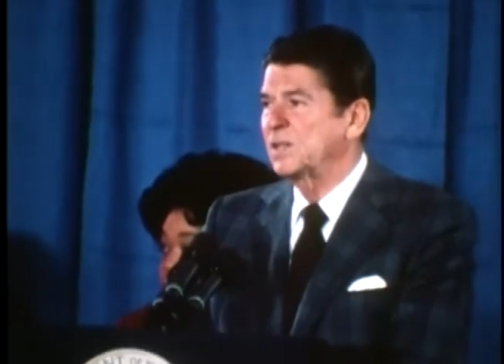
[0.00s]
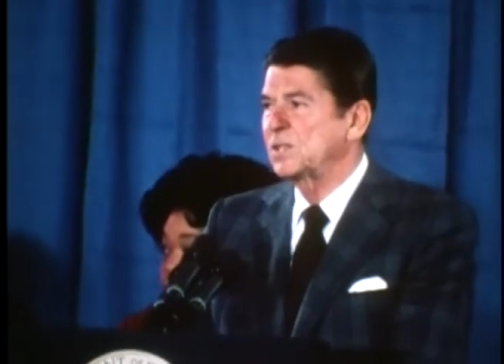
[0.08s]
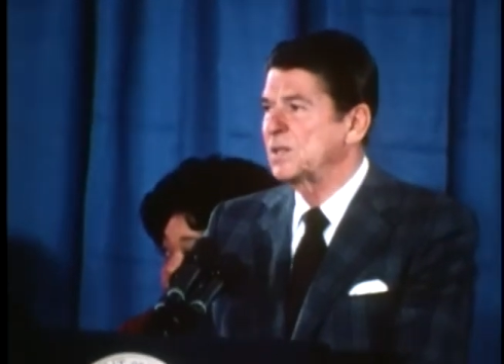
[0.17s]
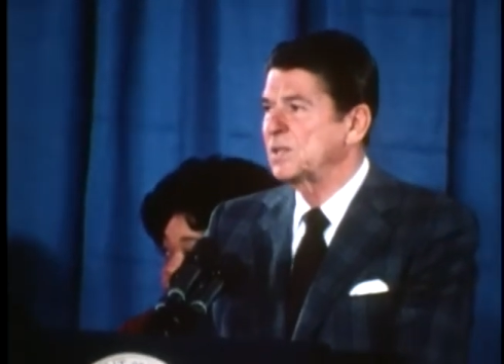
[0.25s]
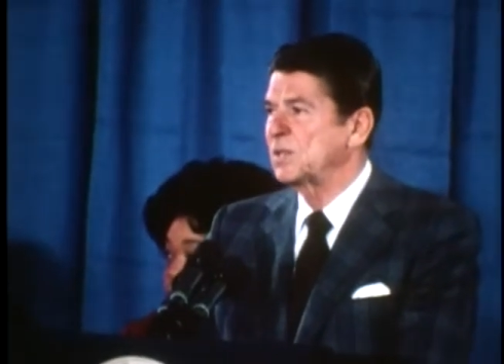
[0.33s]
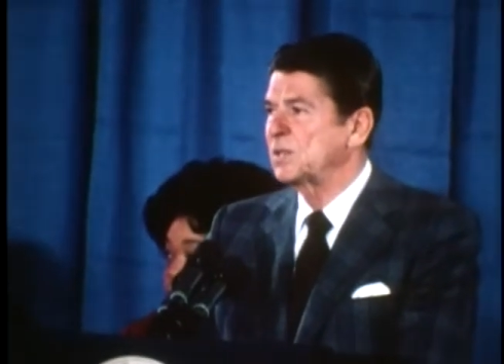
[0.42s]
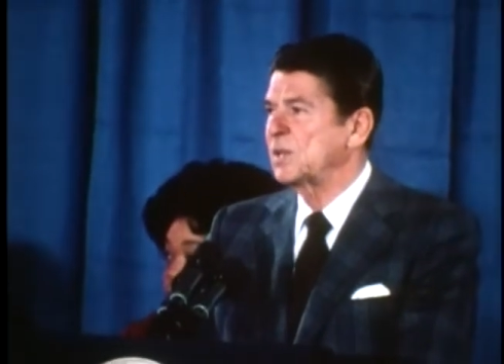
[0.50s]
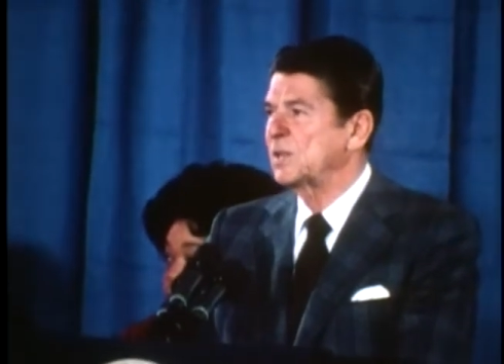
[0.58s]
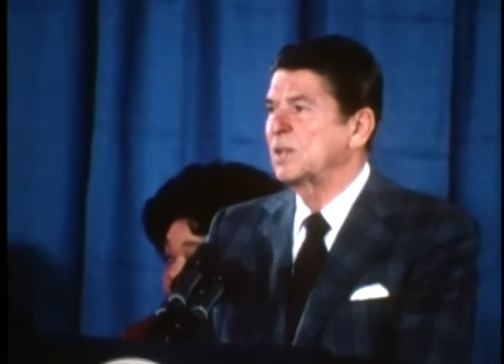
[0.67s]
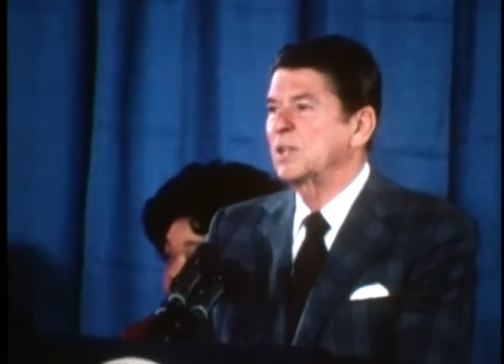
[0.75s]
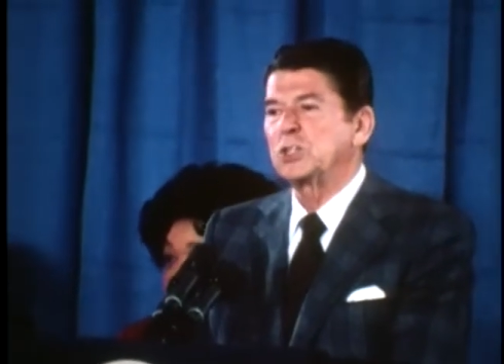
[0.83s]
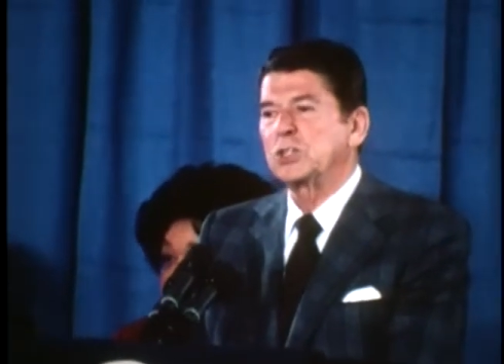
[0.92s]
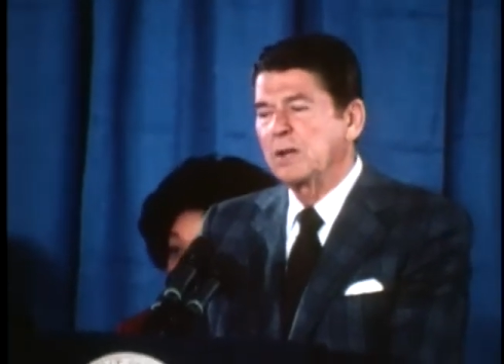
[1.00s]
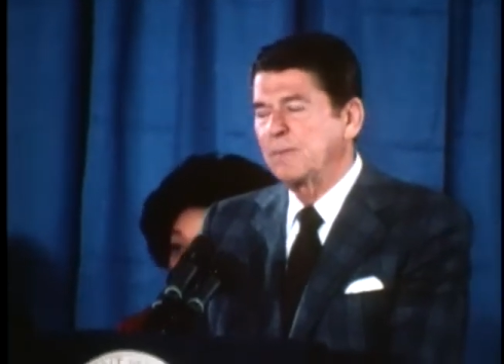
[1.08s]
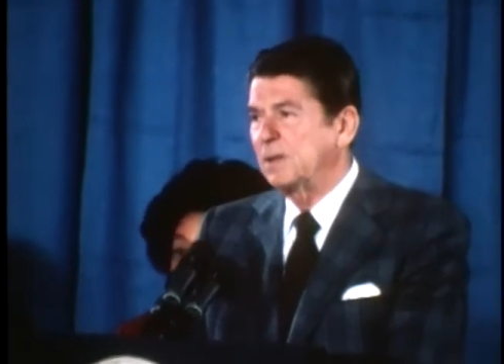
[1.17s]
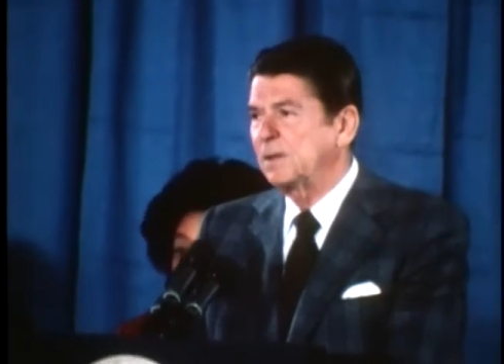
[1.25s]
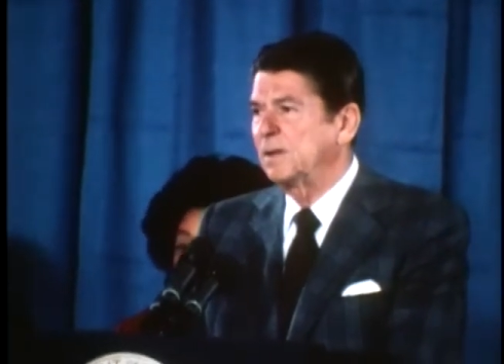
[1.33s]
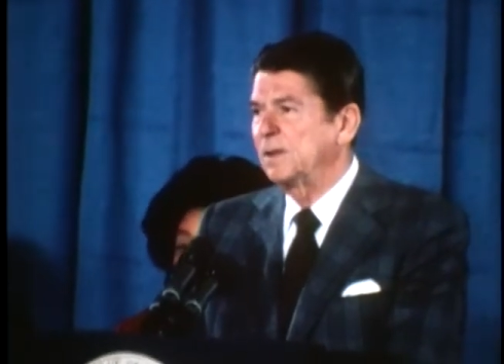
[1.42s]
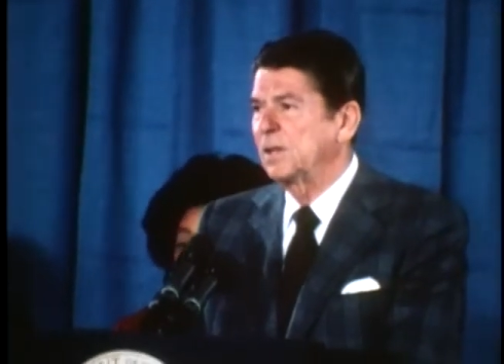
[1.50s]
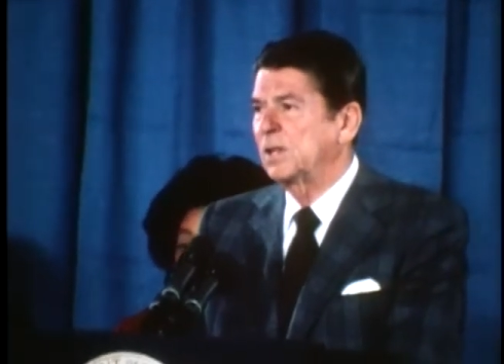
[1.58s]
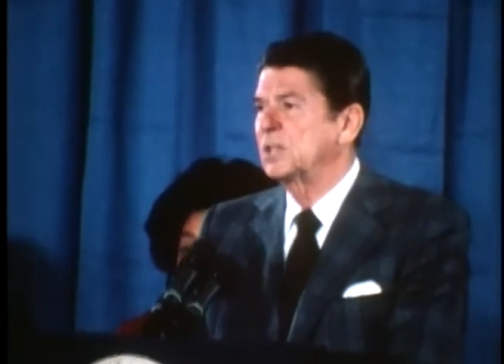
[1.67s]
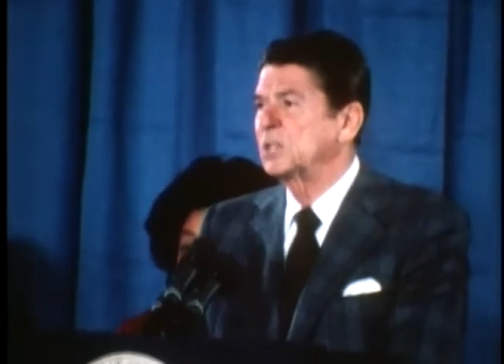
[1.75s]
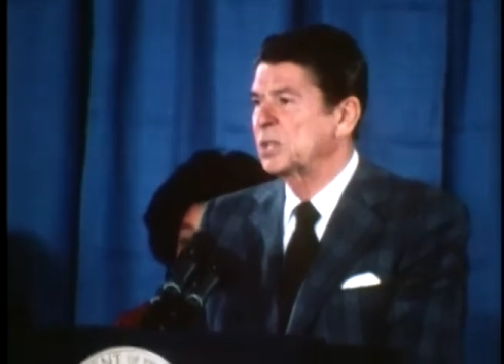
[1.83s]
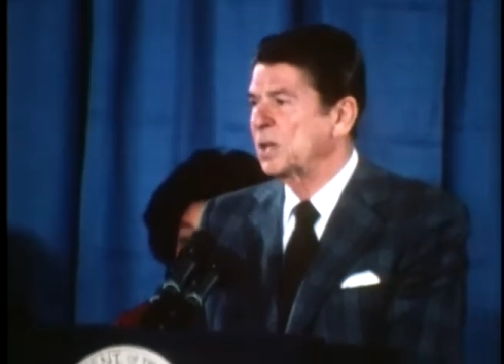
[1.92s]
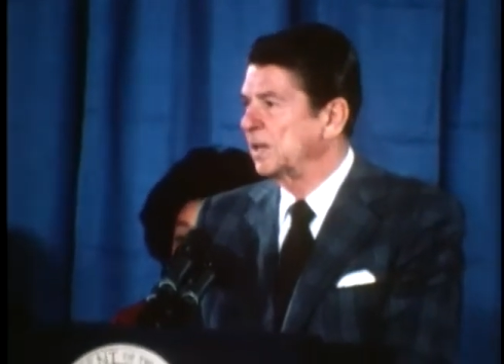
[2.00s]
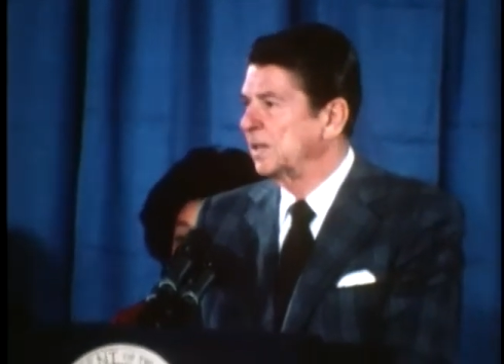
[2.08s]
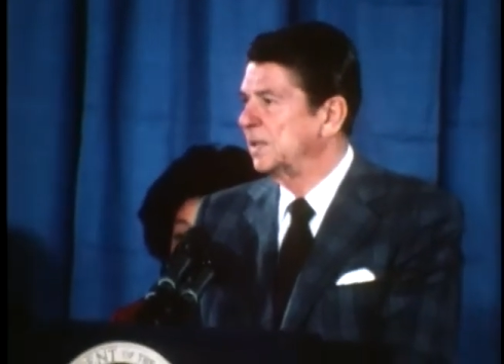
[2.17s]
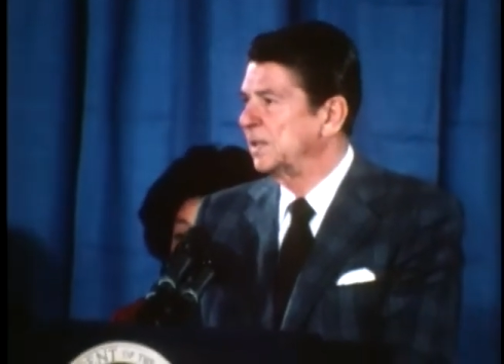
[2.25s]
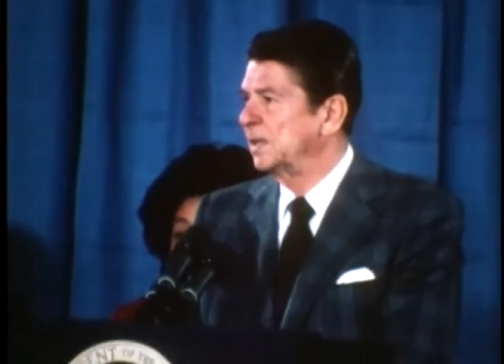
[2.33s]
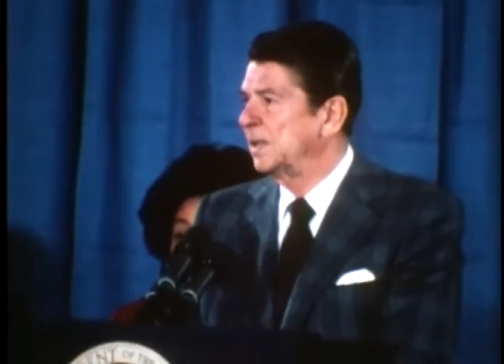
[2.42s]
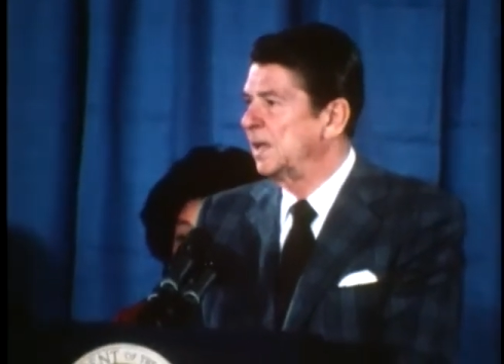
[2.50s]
instances there's legitimate concern,